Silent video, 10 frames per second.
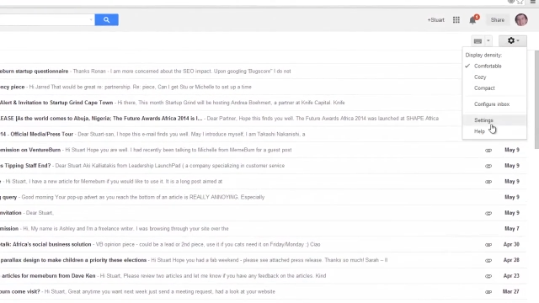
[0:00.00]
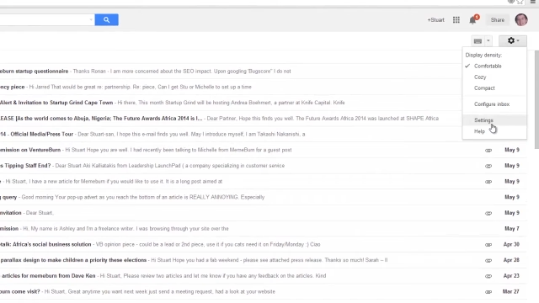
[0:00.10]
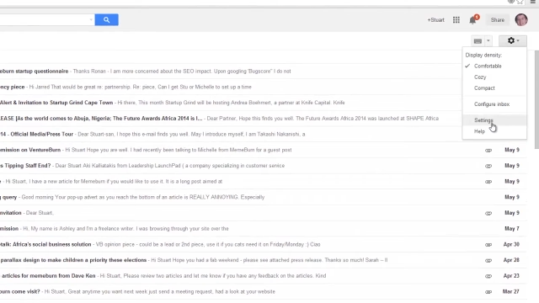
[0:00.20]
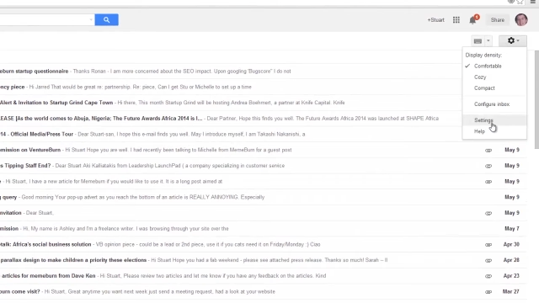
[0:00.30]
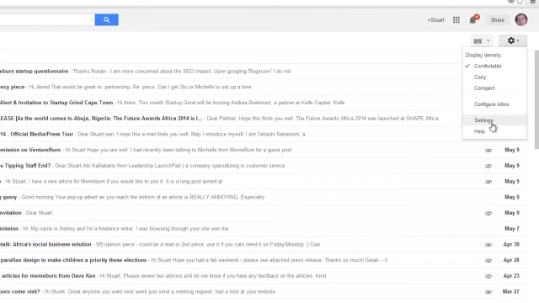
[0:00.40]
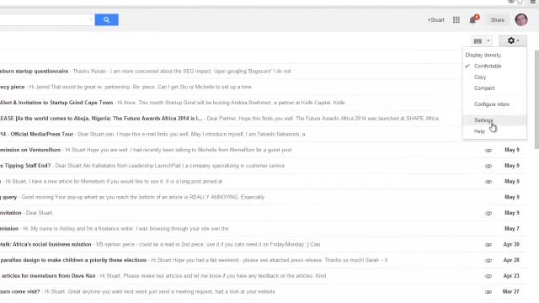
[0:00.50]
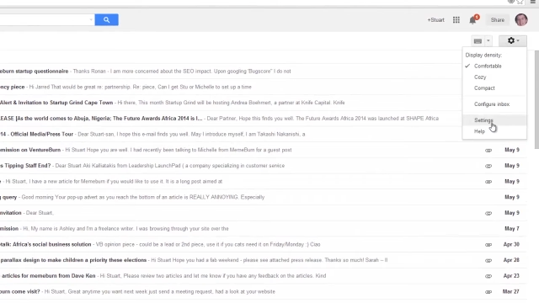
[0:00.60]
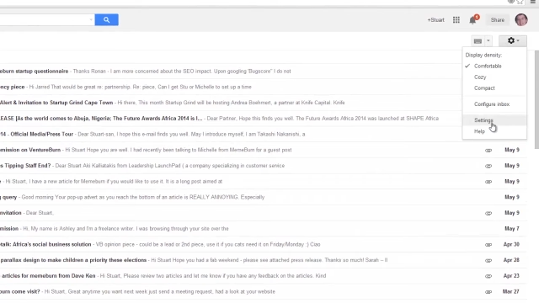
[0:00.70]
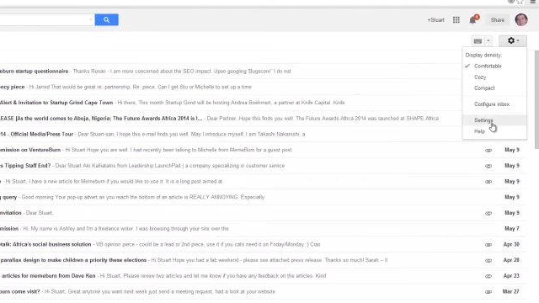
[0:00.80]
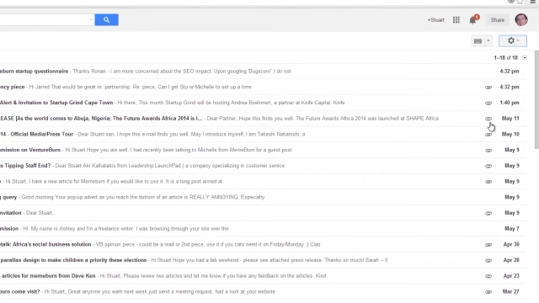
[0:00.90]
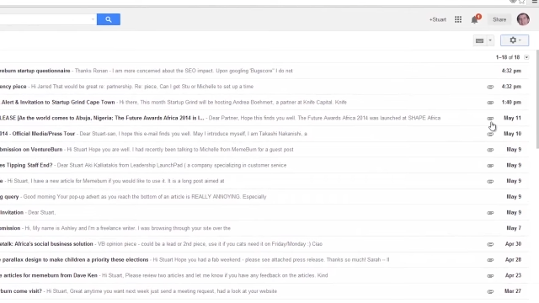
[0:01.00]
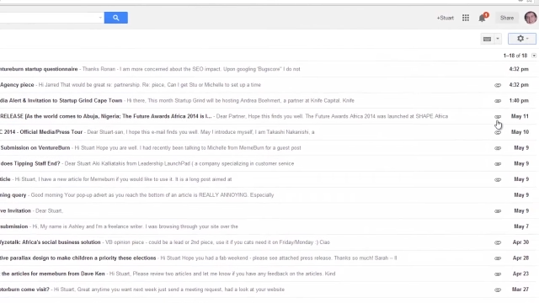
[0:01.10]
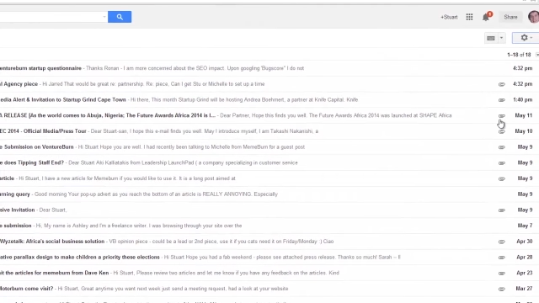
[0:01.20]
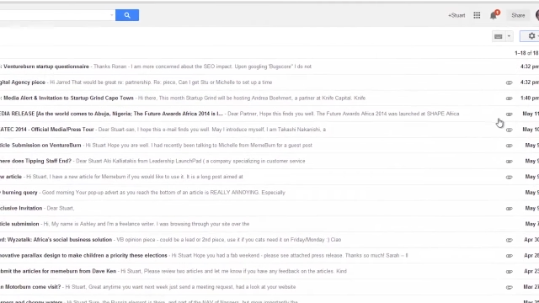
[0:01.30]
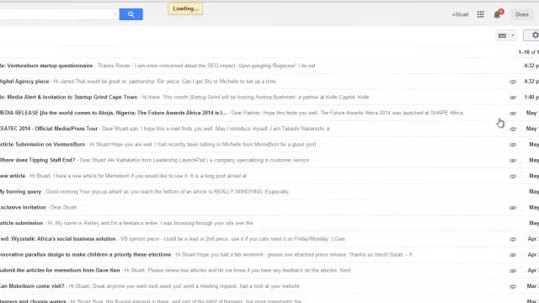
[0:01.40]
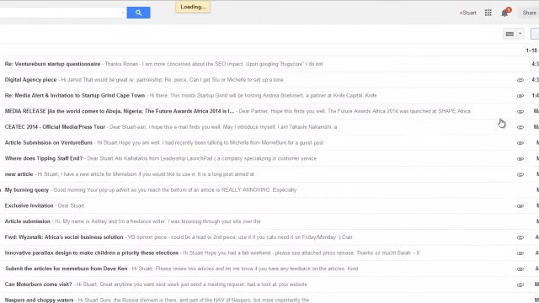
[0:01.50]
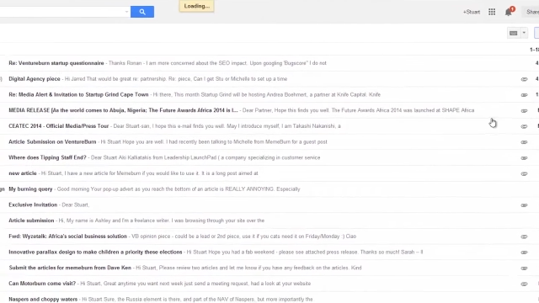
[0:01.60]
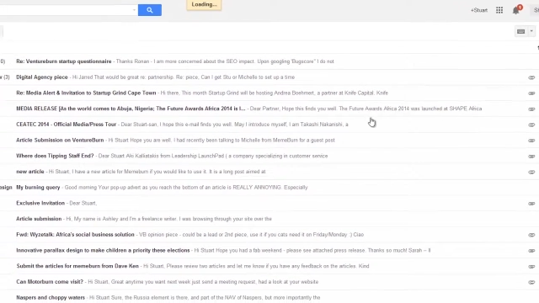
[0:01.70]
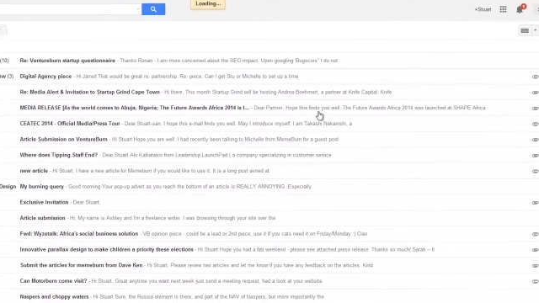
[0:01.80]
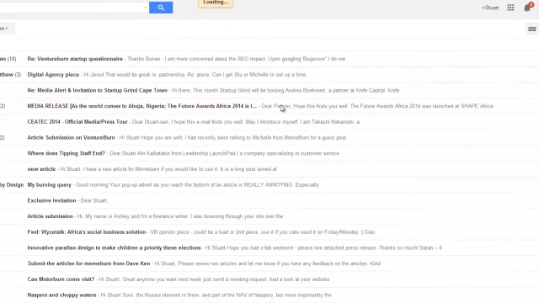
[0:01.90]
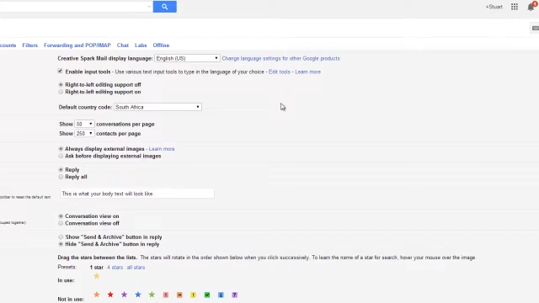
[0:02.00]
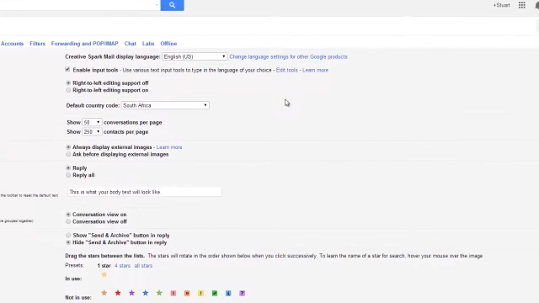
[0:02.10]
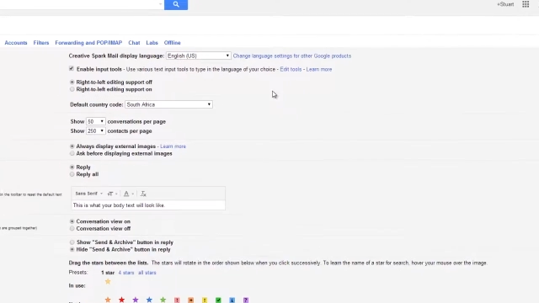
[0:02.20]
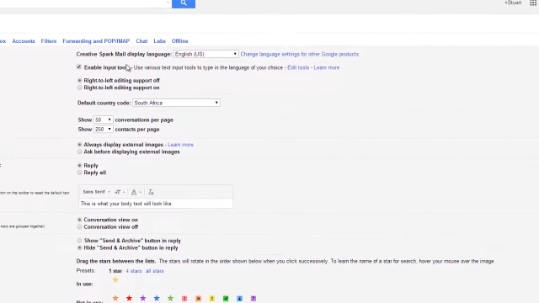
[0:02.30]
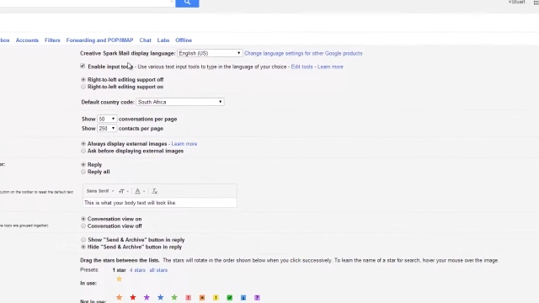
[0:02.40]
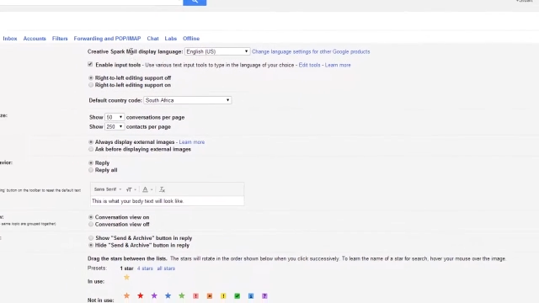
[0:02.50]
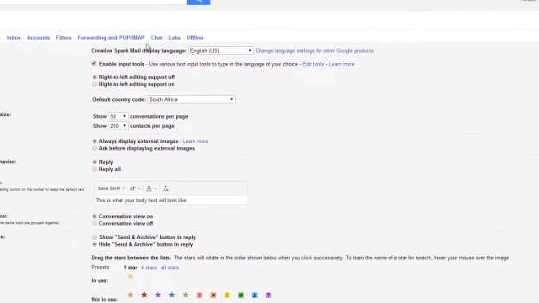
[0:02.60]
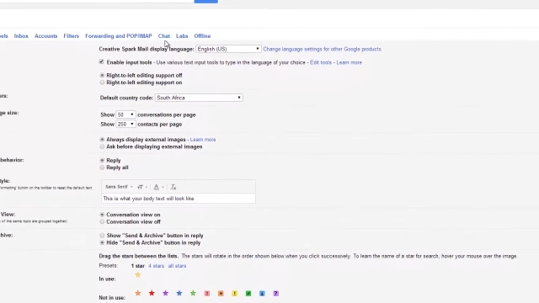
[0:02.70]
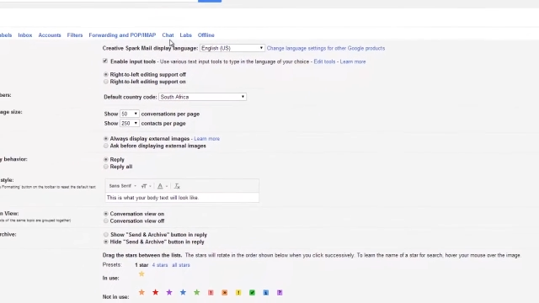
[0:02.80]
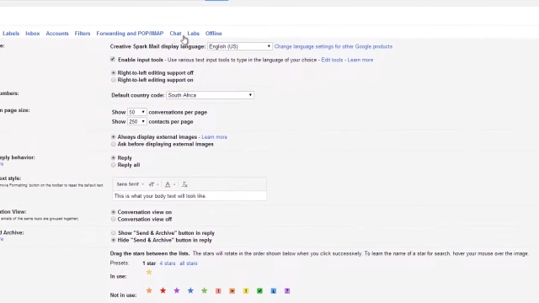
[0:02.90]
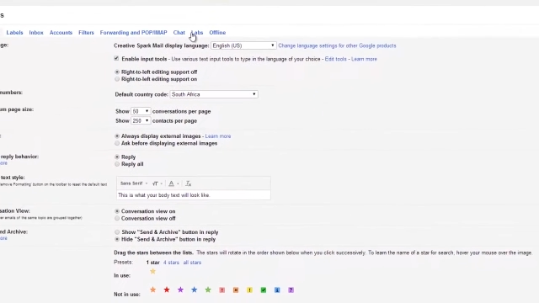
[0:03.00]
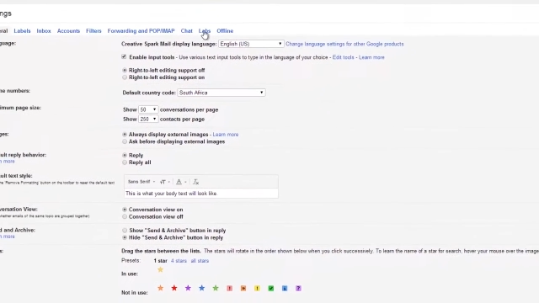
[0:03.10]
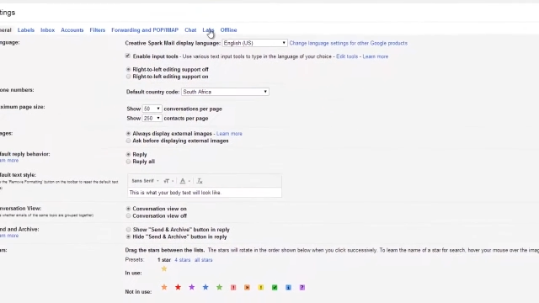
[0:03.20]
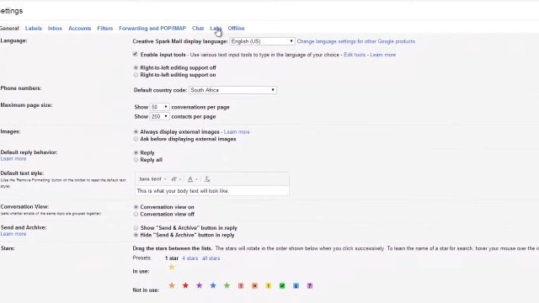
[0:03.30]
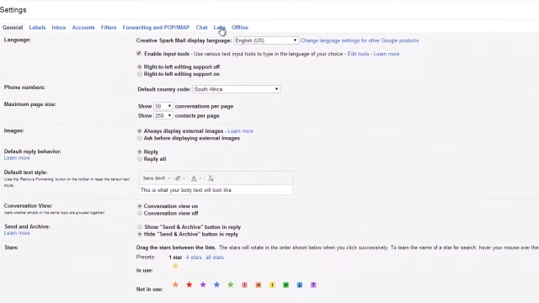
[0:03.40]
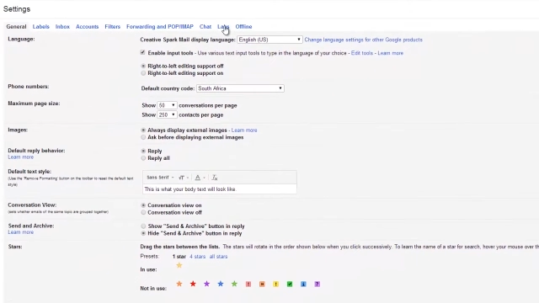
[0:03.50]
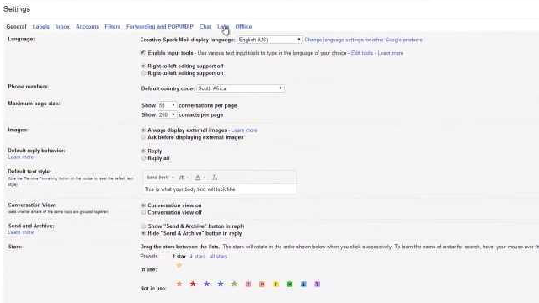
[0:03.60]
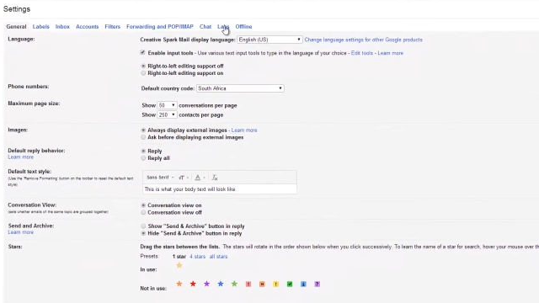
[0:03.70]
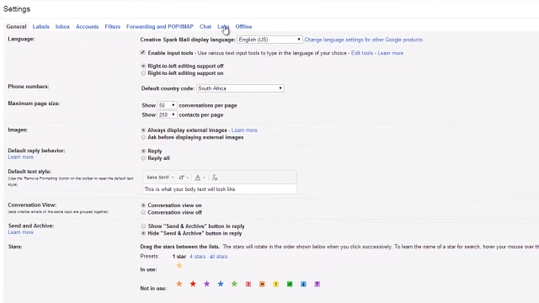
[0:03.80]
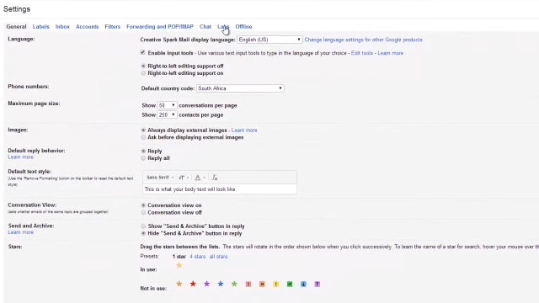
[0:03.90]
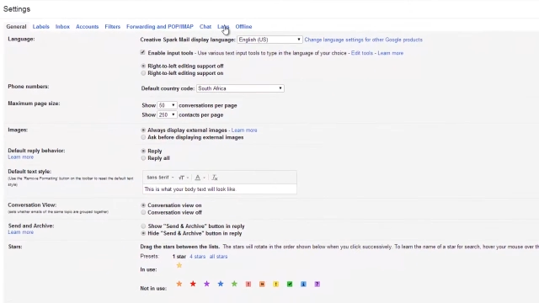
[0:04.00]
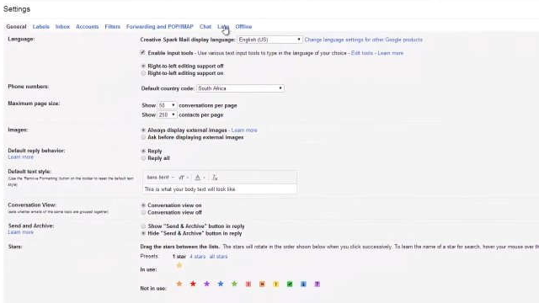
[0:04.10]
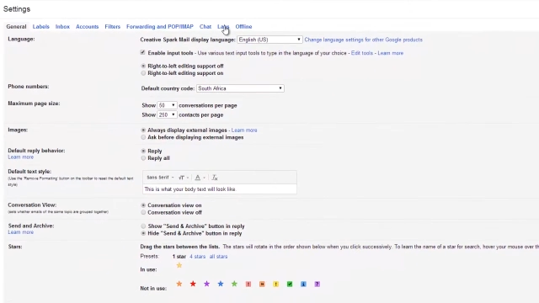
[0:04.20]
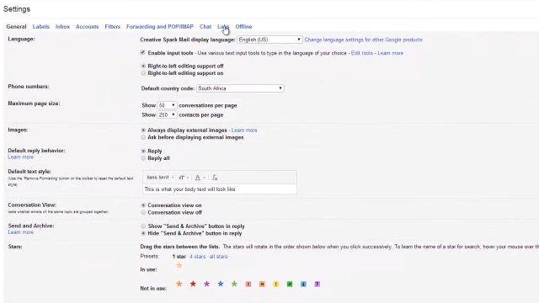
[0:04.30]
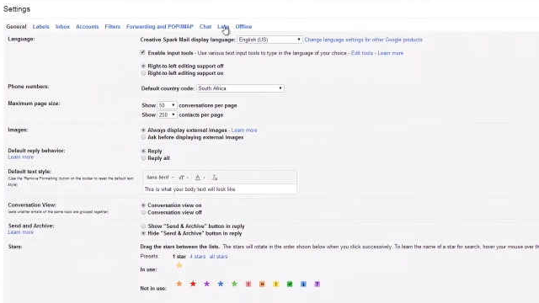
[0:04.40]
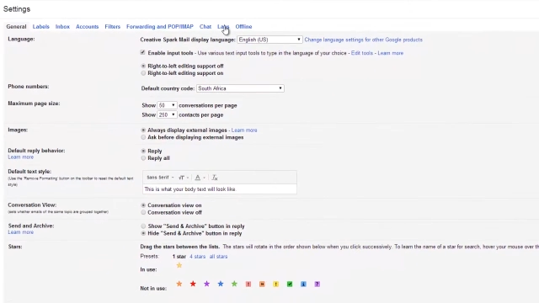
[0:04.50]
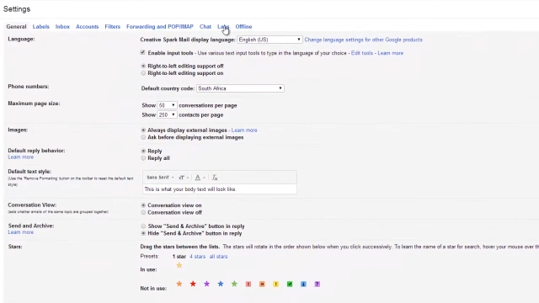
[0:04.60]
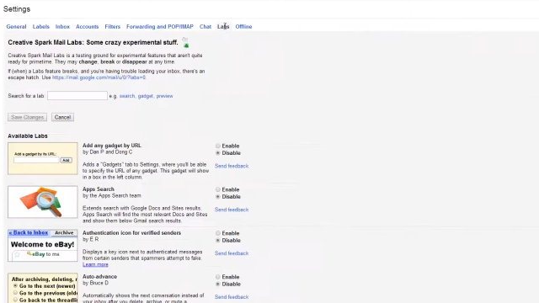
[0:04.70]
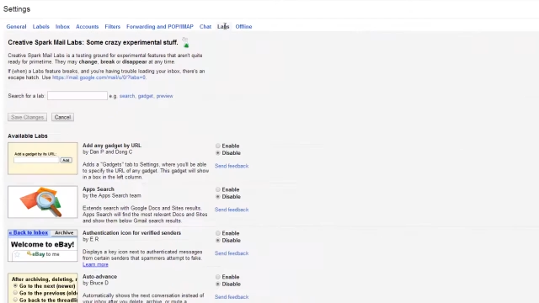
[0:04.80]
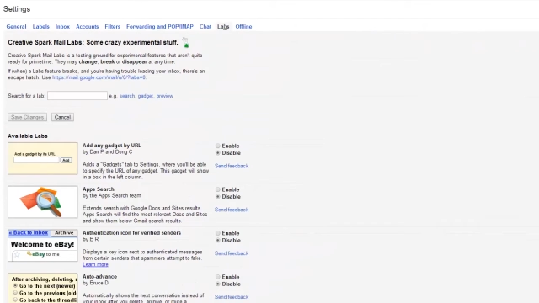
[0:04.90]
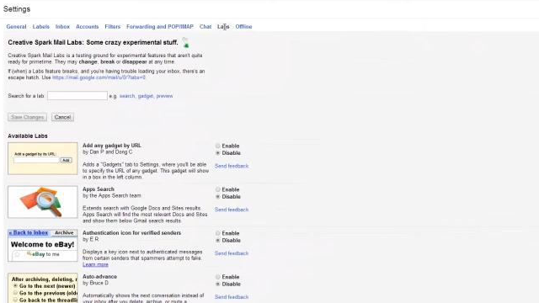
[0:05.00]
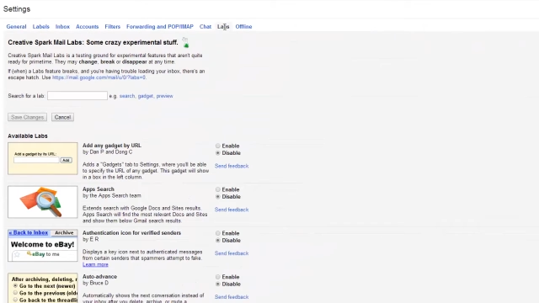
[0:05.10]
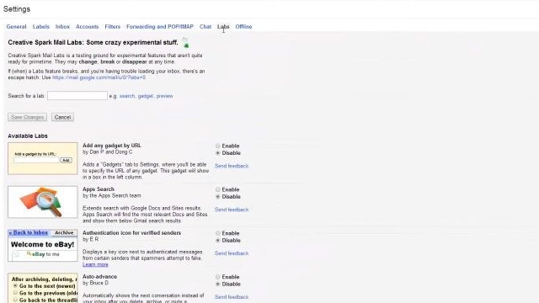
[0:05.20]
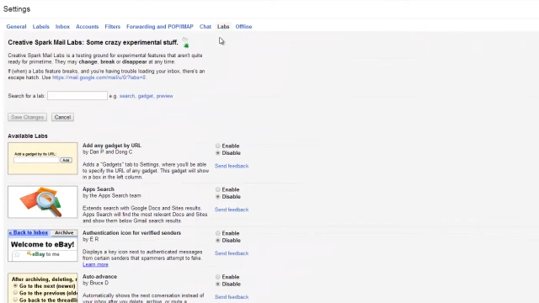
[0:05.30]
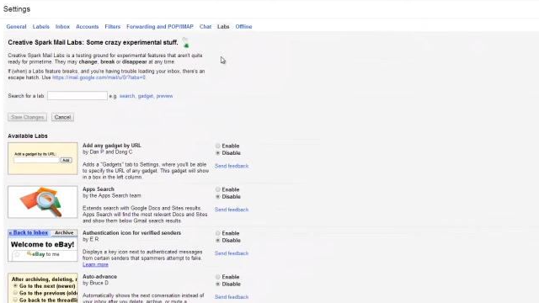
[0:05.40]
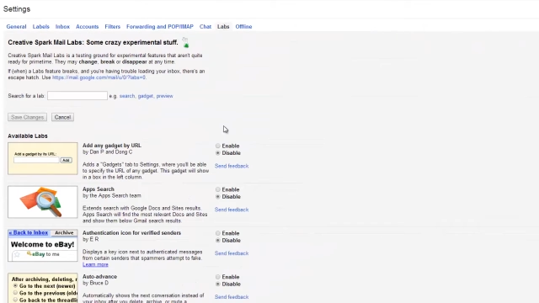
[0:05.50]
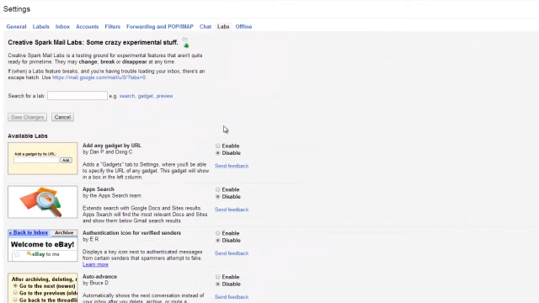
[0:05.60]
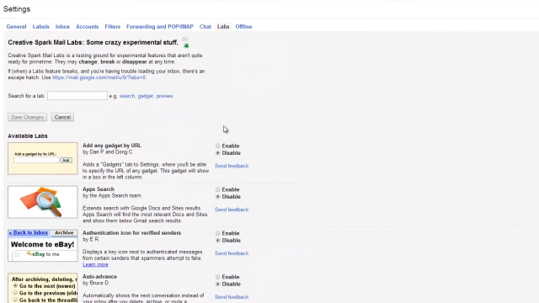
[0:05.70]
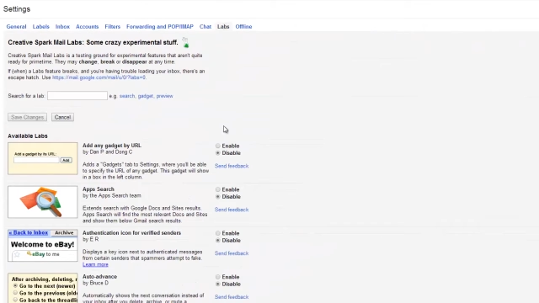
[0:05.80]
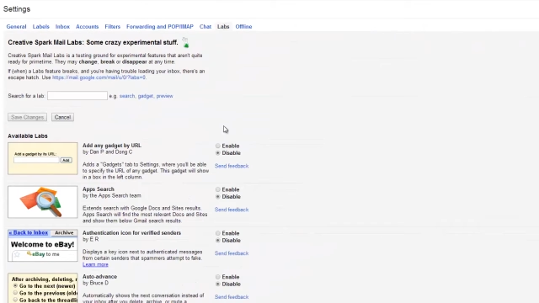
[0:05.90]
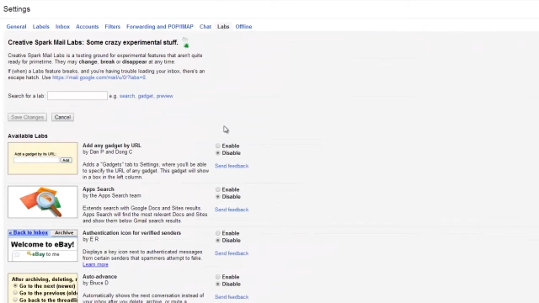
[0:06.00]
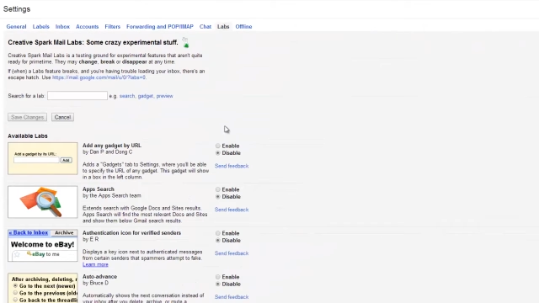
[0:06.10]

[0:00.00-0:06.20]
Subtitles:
(no speaker visible)